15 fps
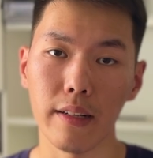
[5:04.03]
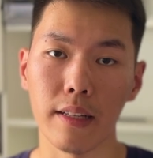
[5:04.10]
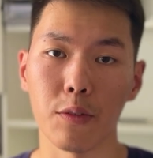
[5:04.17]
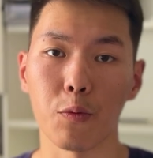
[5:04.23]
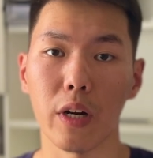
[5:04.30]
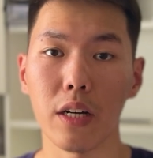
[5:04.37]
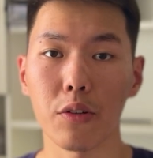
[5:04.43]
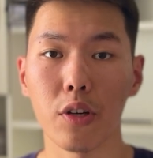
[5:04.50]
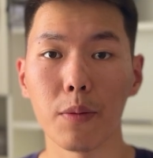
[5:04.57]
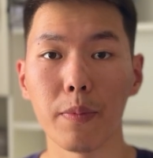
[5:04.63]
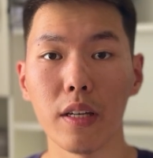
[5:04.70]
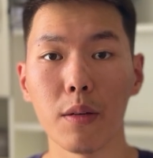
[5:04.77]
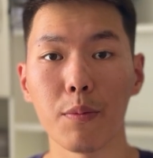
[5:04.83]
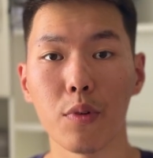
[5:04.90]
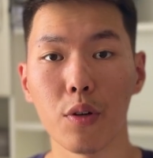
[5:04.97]
and what could
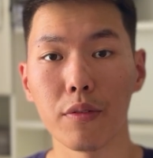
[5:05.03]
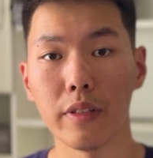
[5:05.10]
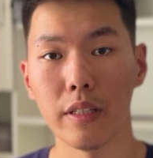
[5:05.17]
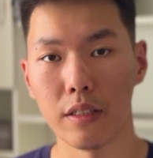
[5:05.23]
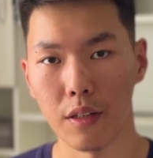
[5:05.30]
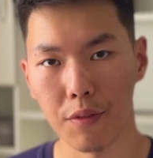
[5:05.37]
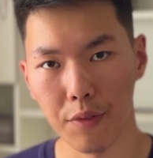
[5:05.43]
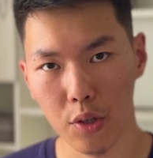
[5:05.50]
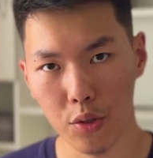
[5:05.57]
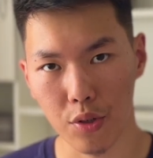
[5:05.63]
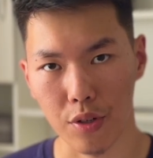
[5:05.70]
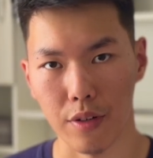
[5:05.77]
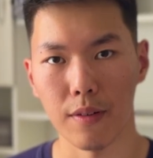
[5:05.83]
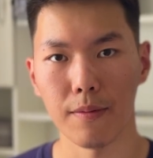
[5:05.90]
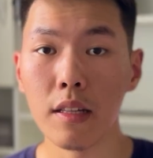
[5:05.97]
be improved in the
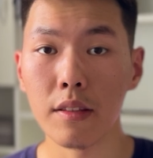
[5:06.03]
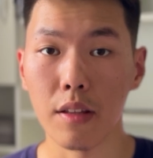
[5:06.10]
future.